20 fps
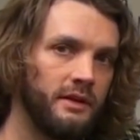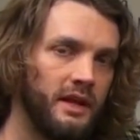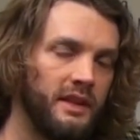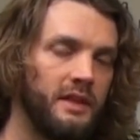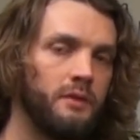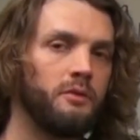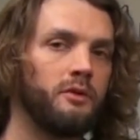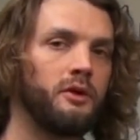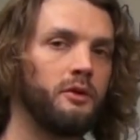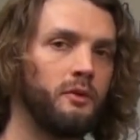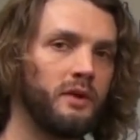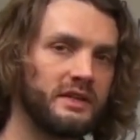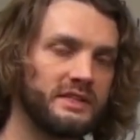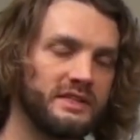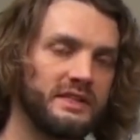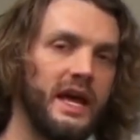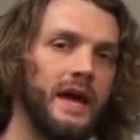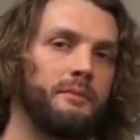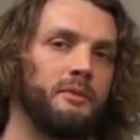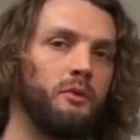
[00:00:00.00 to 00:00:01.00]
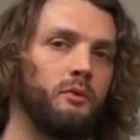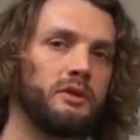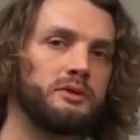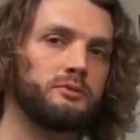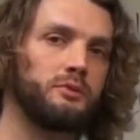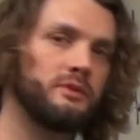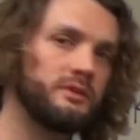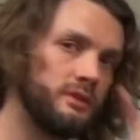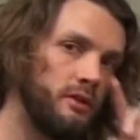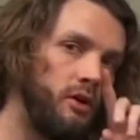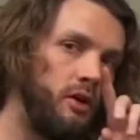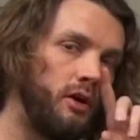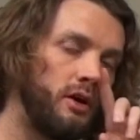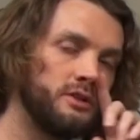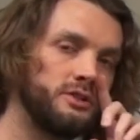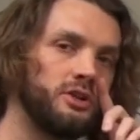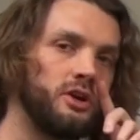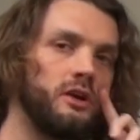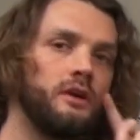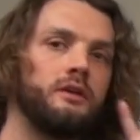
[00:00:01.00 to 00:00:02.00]
and then we're going to examine which one's
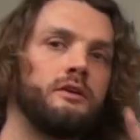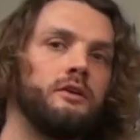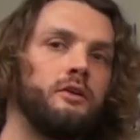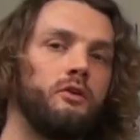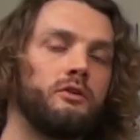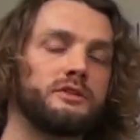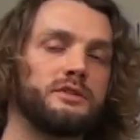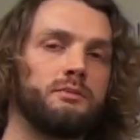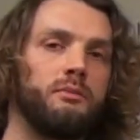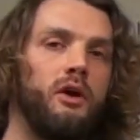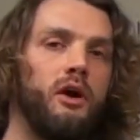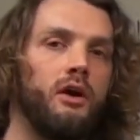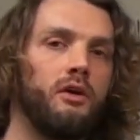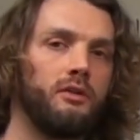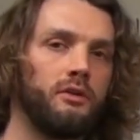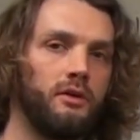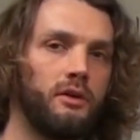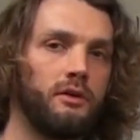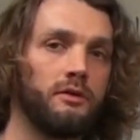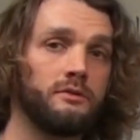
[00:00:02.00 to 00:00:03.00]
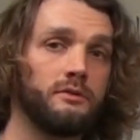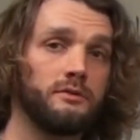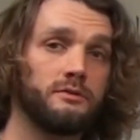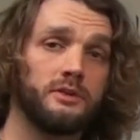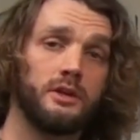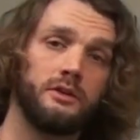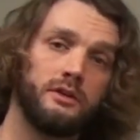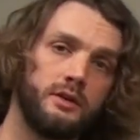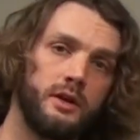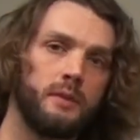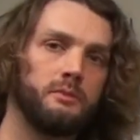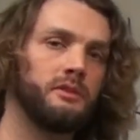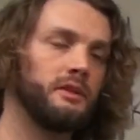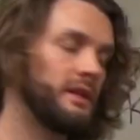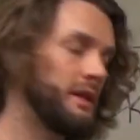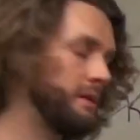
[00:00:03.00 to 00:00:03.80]
larger or smaller to determine the